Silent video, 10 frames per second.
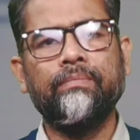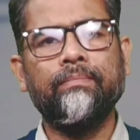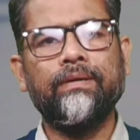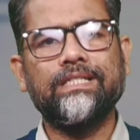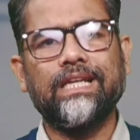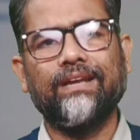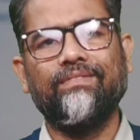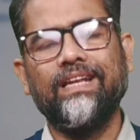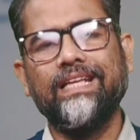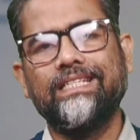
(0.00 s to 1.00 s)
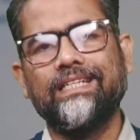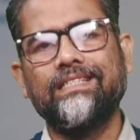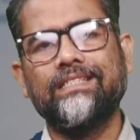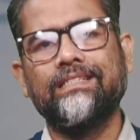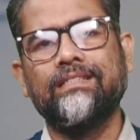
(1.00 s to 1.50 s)
members like
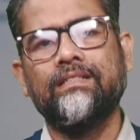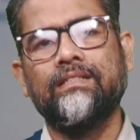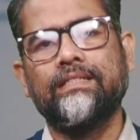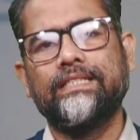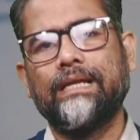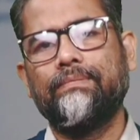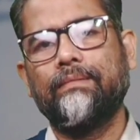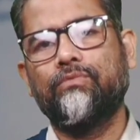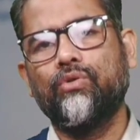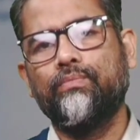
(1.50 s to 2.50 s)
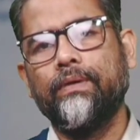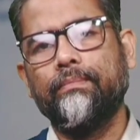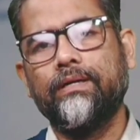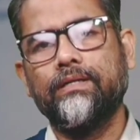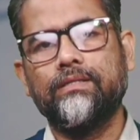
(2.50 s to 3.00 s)
villagers, self-help group
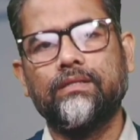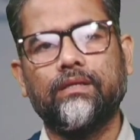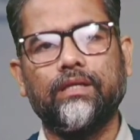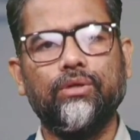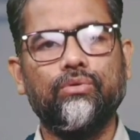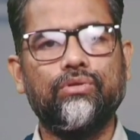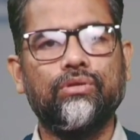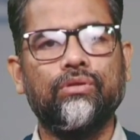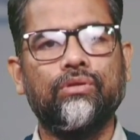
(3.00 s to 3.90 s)
members, youth,